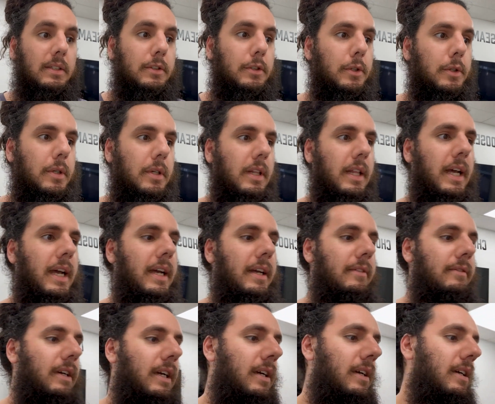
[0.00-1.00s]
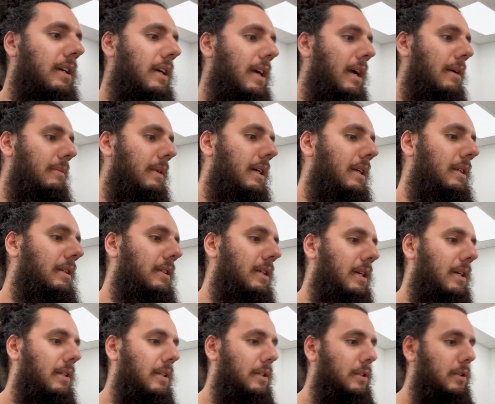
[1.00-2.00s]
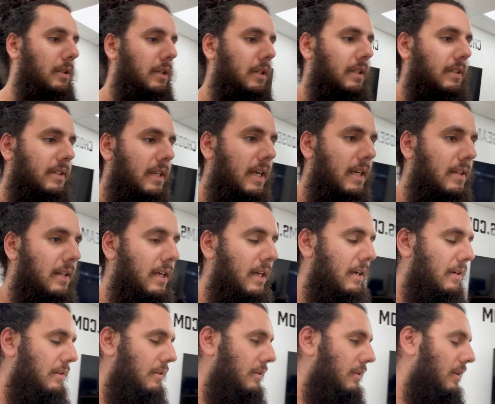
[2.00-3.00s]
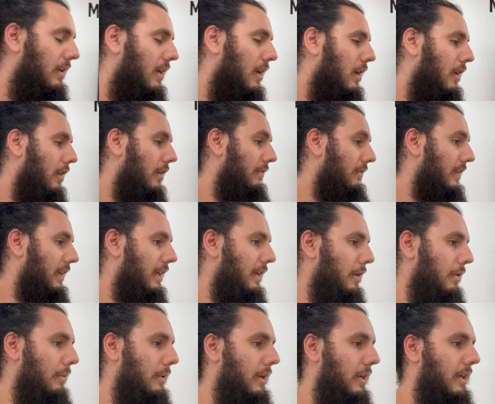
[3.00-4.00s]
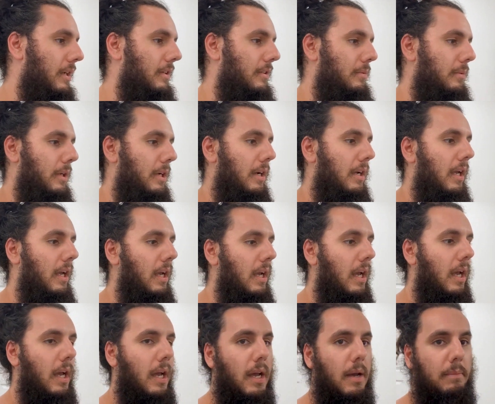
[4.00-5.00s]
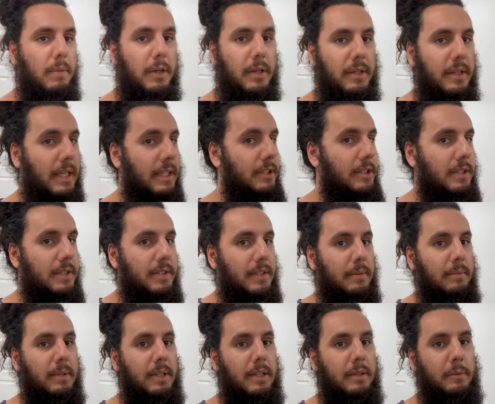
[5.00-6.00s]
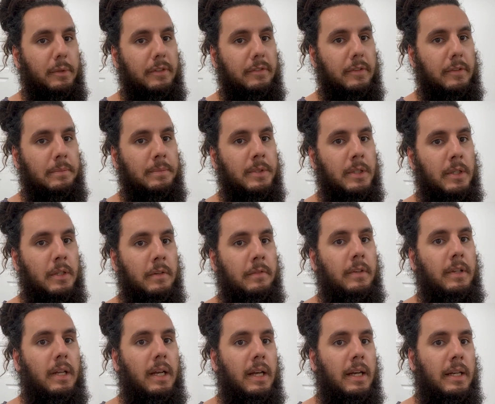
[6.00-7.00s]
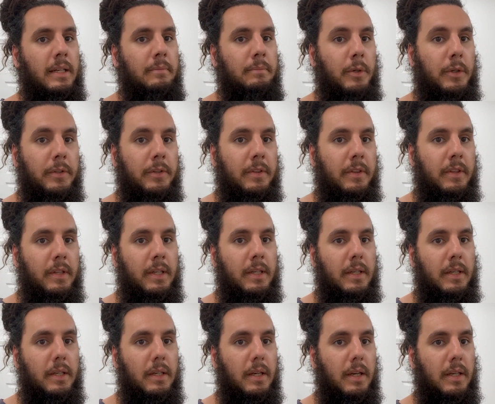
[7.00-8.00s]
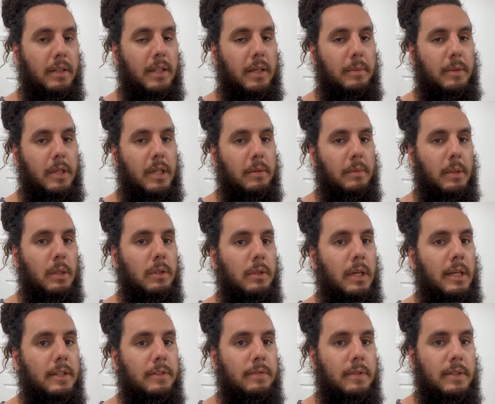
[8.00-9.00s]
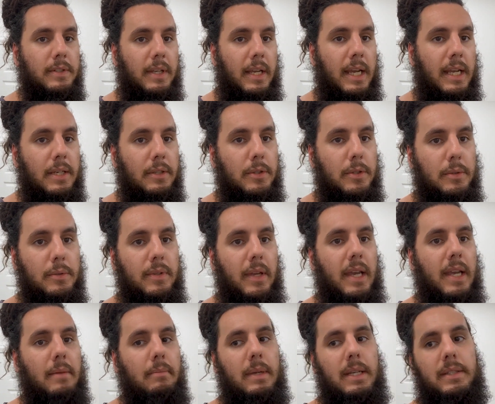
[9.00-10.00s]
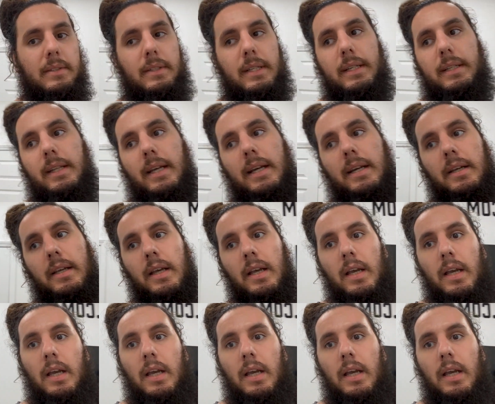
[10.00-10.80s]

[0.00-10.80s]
to your live. Uh, I'm not entirely sure exactly how all of the inner workings work, but that's just something that we've observed on both the WW Transfers and Choose AMS TikTok.